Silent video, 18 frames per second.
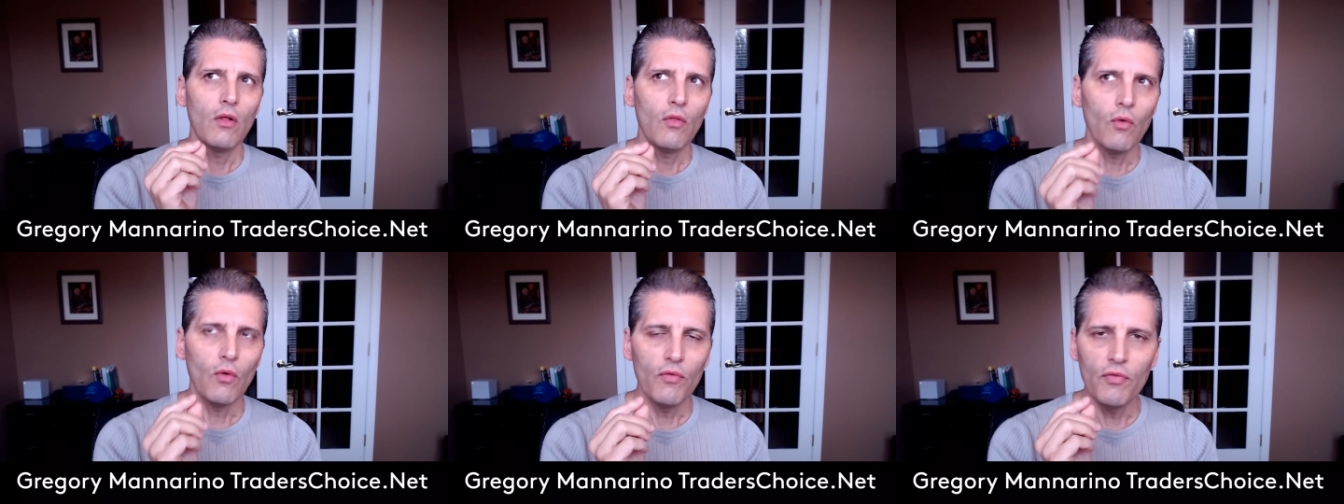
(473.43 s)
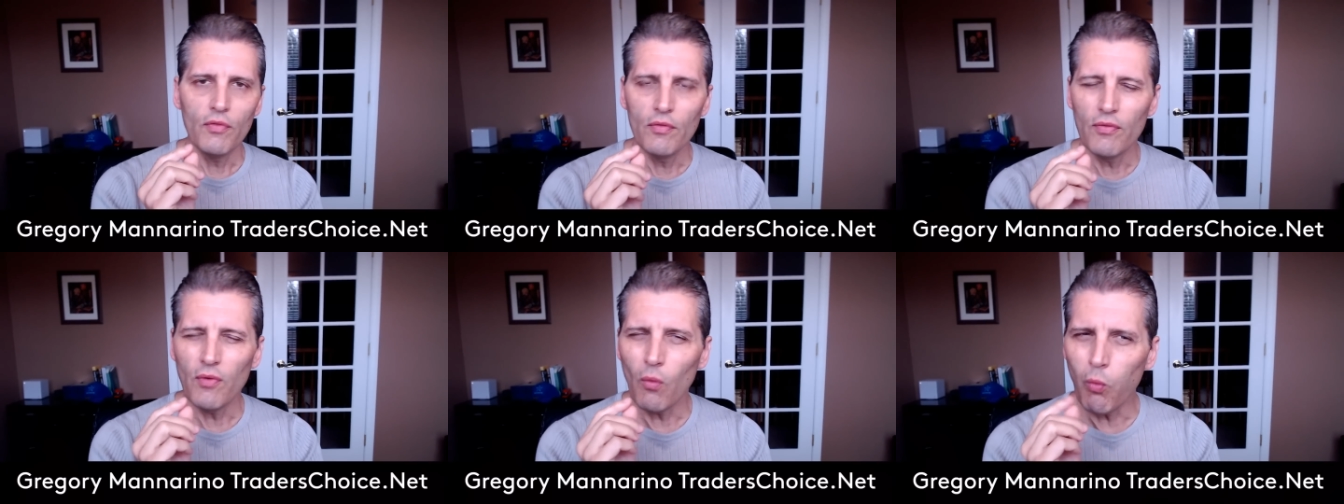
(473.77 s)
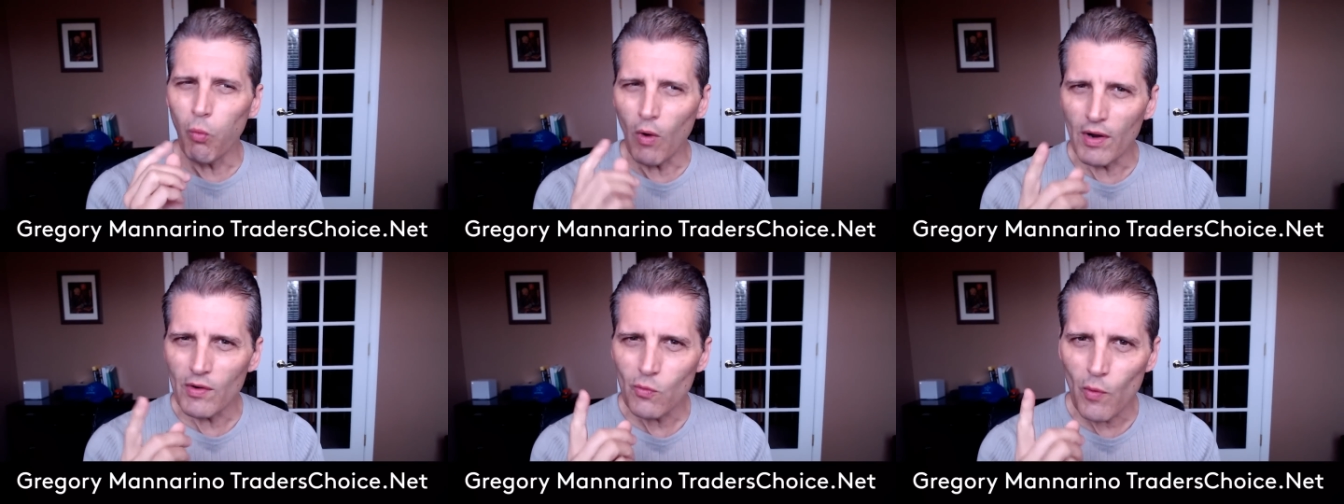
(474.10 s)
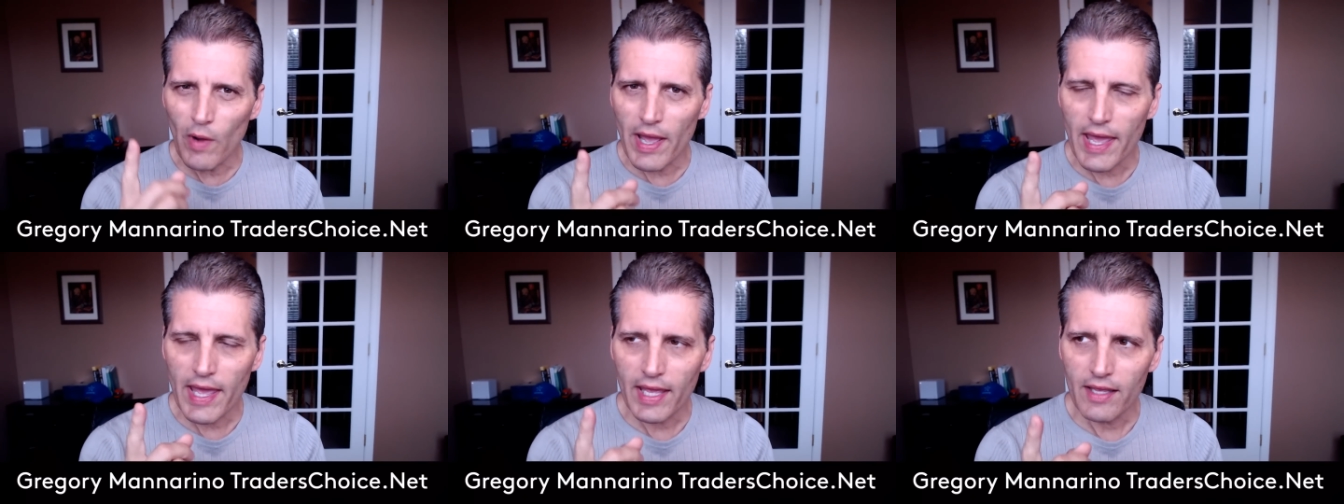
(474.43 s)
The one
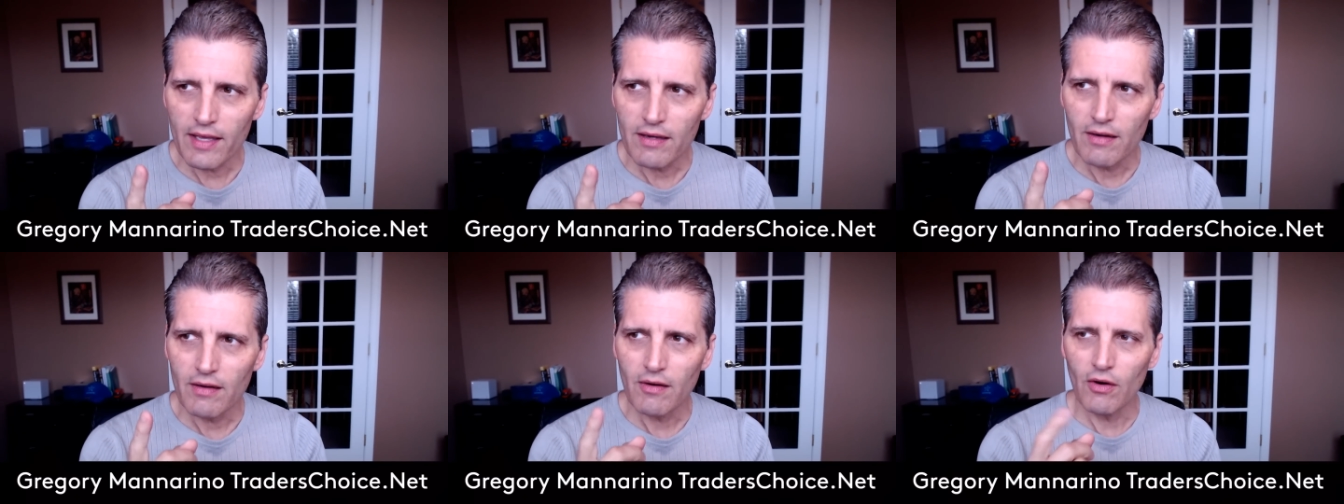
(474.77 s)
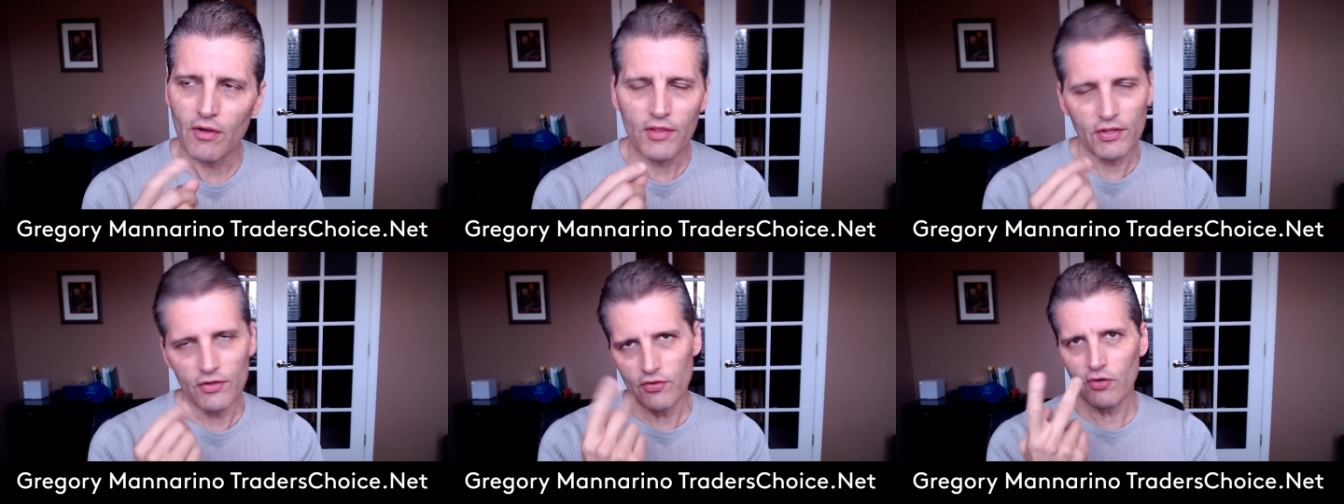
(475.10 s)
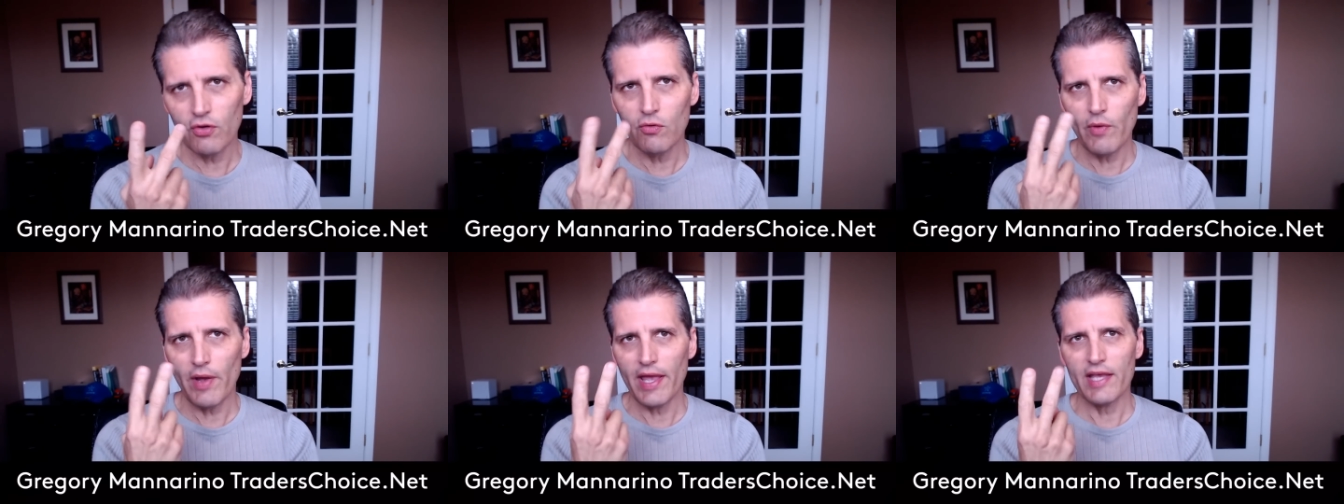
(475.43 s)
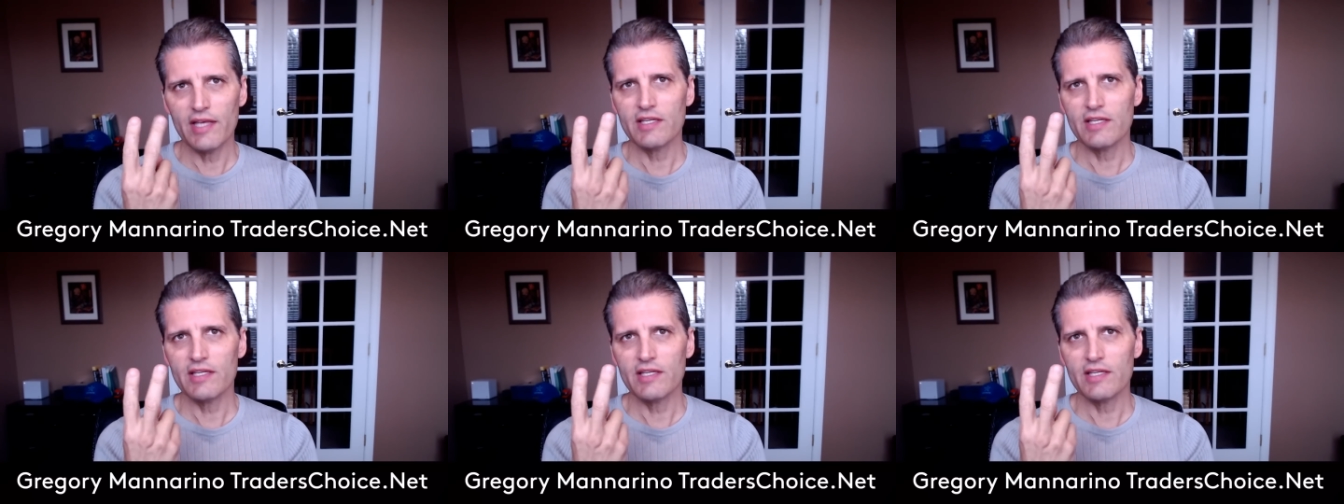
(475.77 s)
way, or the two ways,